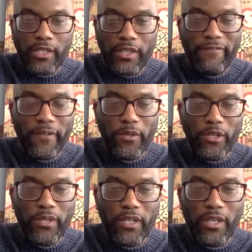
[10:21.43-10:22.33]
That film
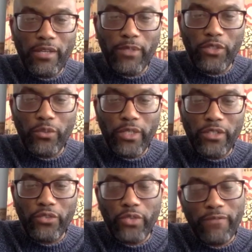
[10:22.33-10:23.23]
could be in between
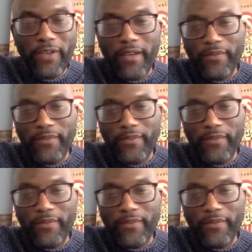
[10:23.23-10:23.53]
the 25,